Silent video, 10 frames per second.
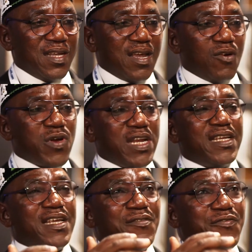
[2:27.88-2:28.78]
Well,
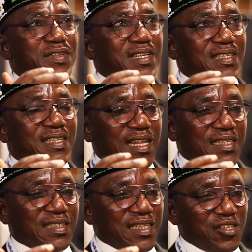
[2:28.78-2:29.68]
if that
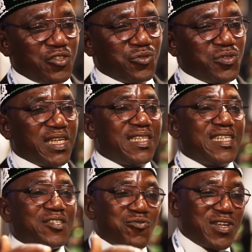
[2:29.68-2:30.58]
is the issue, then
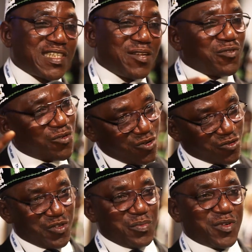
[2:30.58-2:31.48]
this question will go to
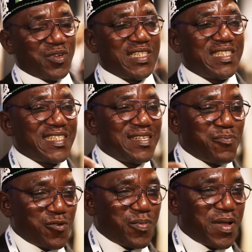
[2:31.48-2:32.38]
him because he's in the
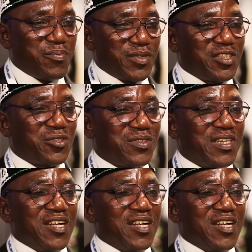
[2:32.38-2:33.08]
proper position.